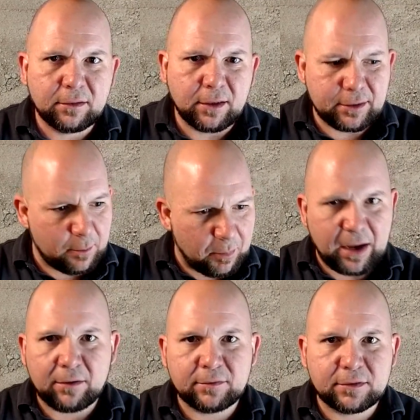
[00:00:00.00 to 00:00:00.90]
and you
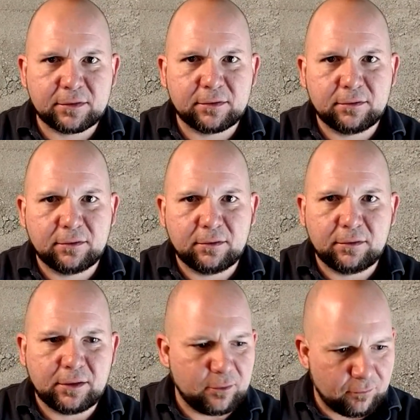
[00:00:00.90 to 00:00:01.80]
bounce
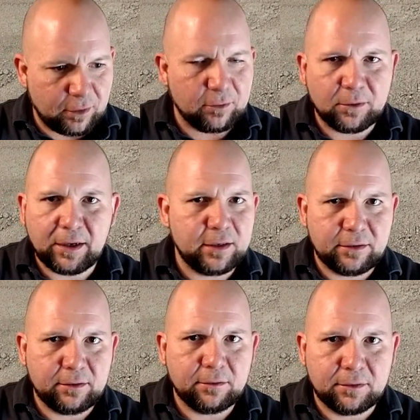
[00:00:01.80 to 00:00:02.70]
and you run away and
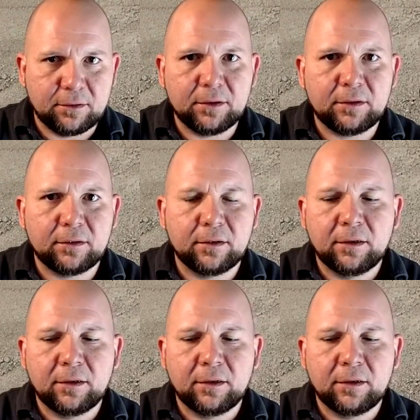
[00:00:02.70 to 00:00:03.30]
you don't do it,